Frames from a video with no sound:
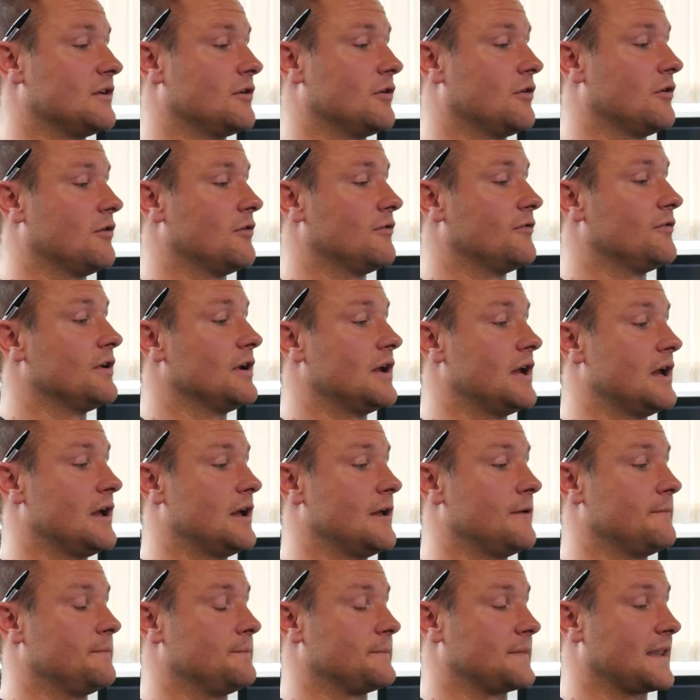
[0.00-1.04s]
a lot
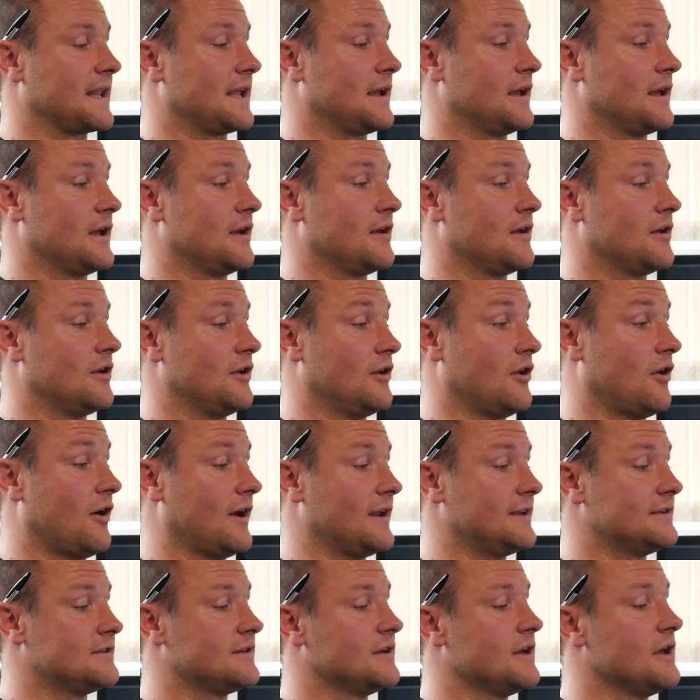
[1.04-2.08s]
of
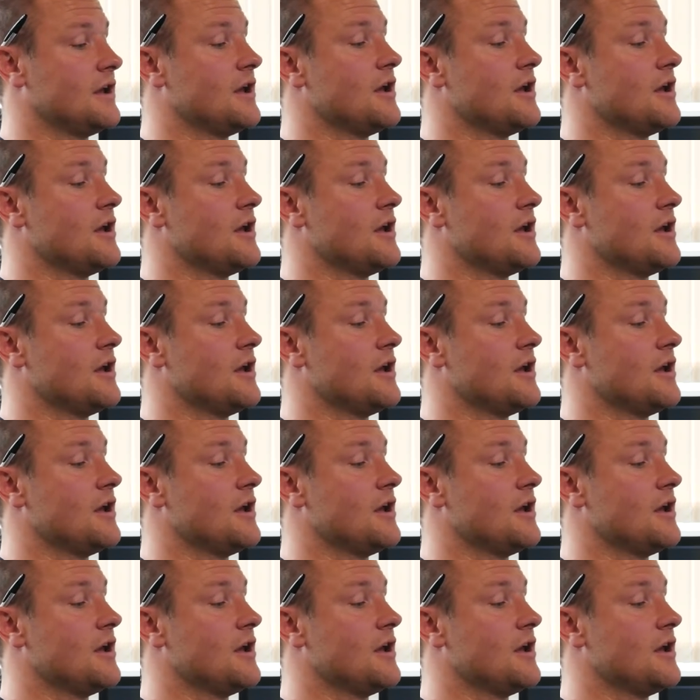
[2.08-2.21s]
light,